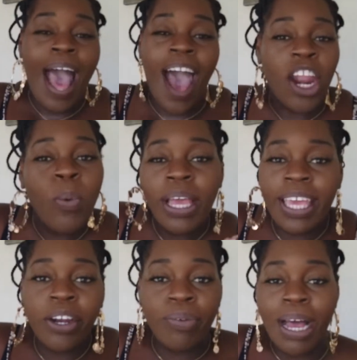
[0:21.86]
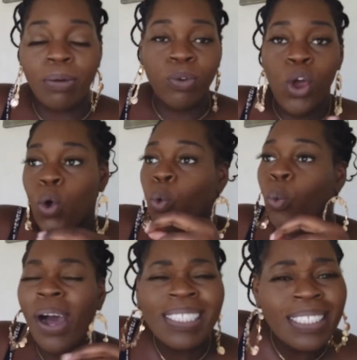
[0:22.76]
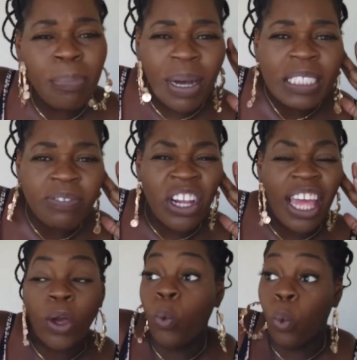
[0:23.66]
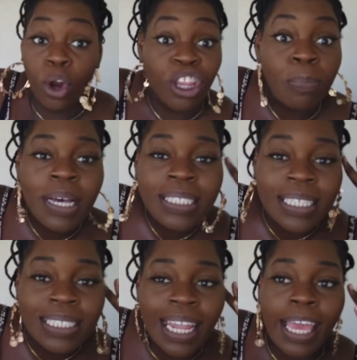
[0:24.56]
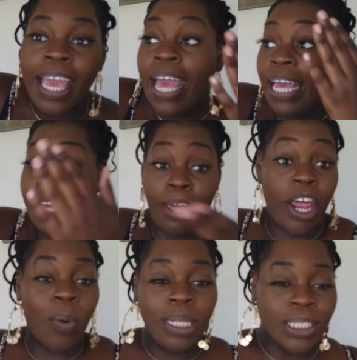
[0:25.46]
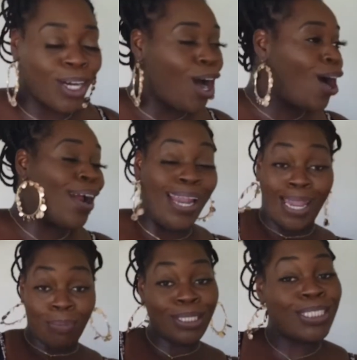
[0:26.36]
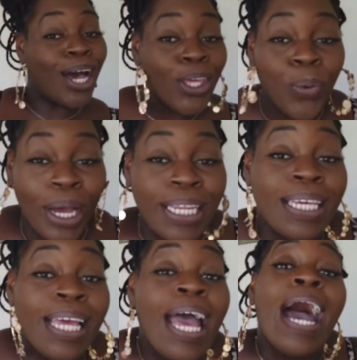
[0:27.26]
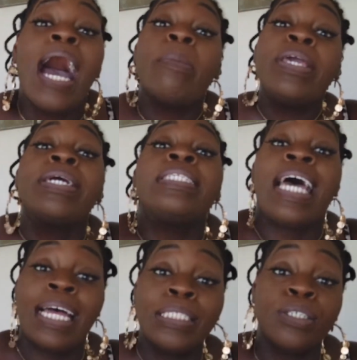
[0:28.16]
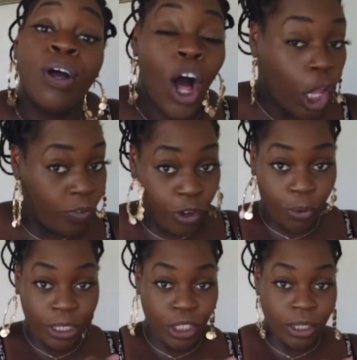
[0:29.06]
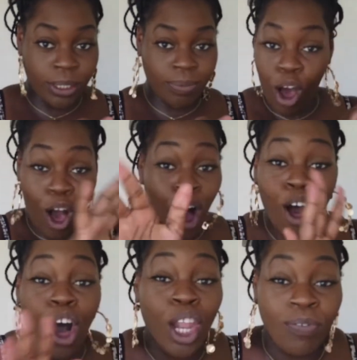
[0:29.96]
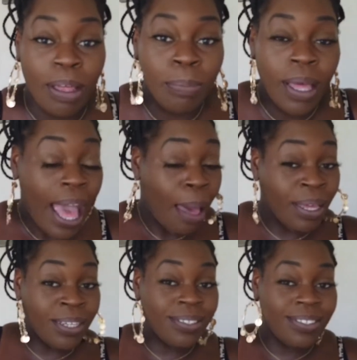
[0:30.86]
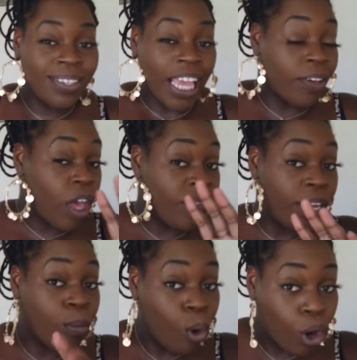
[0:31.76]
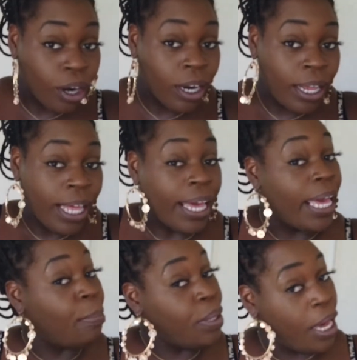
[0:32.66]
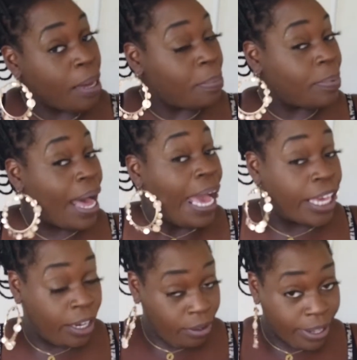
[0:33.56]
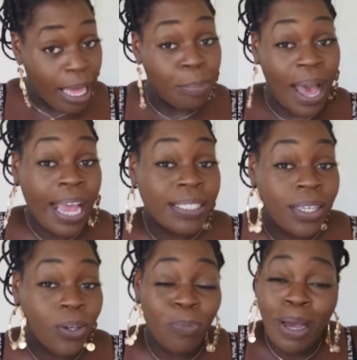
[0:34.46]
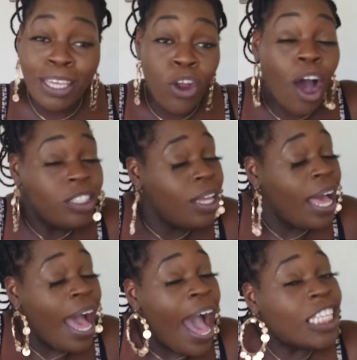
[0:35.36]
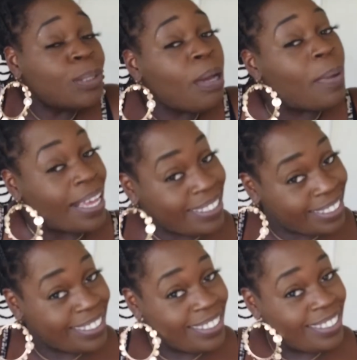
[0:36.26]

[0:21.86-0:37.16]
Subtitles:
How do I get around? What's the bus fare like? What are the buses like? Can I rent a car? And let me tell you, honey, I'm here to answer all of your questions. All of them. I mean, if you have any more, hit me up. I can get back to you, but I'll do my best.